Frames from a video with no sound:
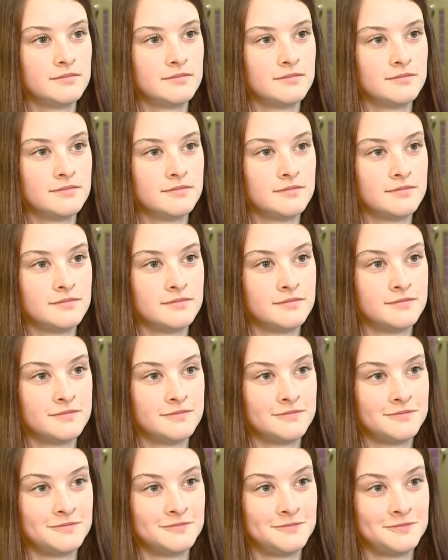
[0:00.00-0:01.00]
All right.
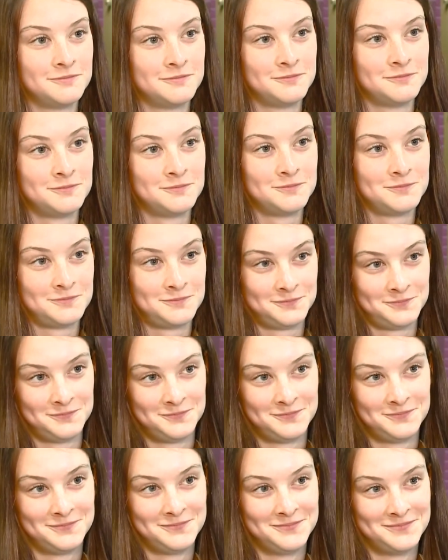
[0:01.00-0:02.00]
For once,
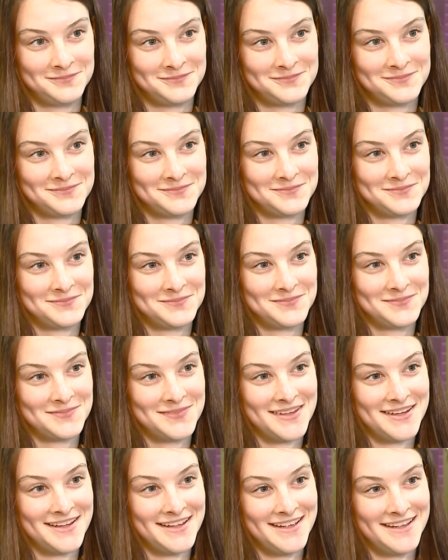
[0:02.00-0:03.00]
you're not going to be
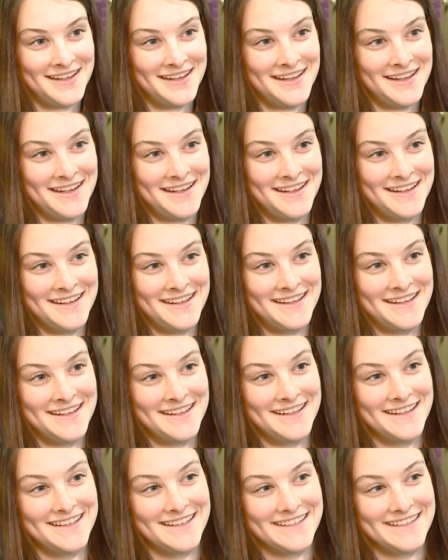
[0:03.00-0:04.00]
coached by that person you
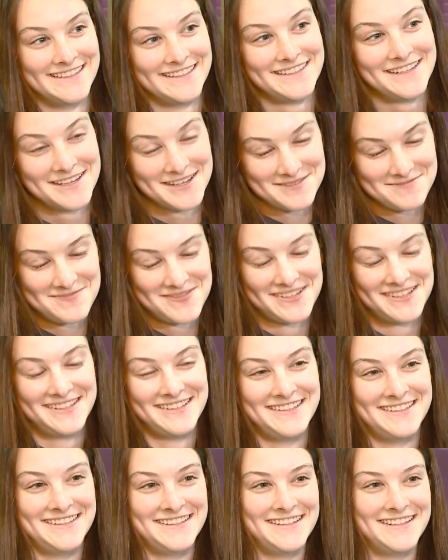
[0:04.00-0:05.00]
live with. Yep. What's
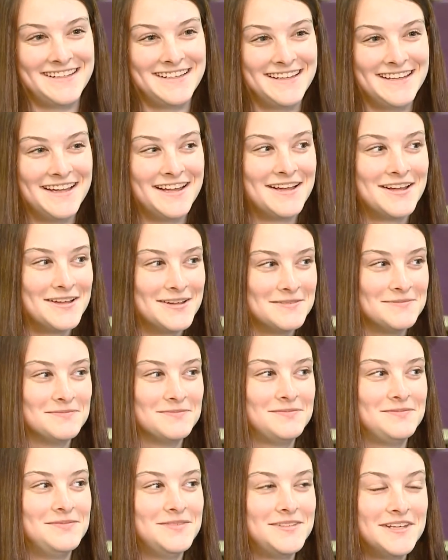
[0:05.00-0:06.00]
that going to be?
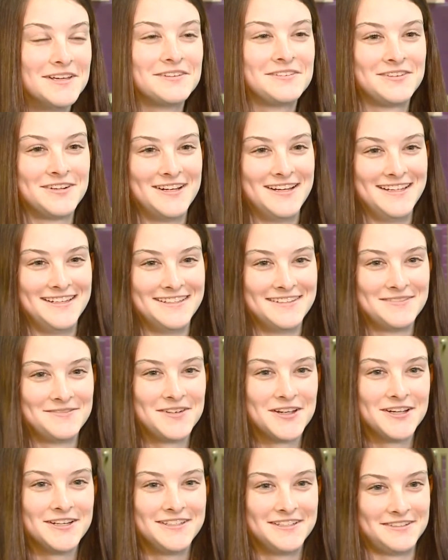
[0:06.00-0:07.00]
Um, different,
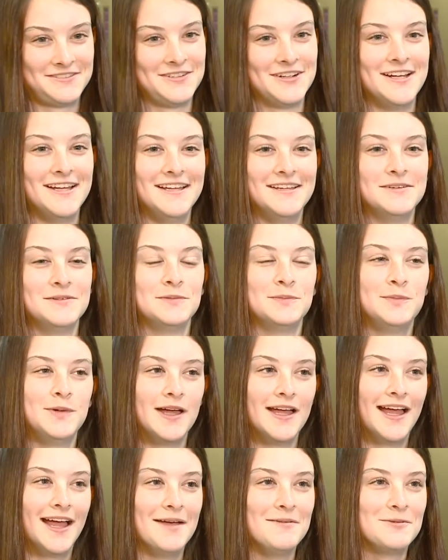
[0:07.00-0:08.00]
very different.
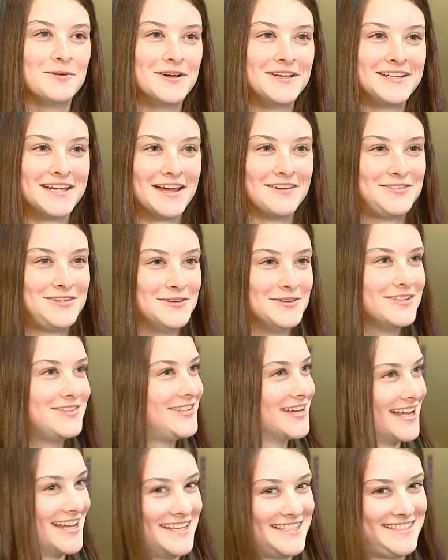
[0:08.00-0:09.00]
But I'm going to have to
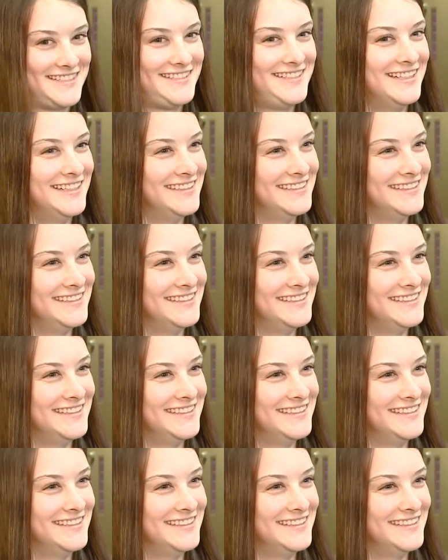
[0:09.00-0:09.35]
adjust.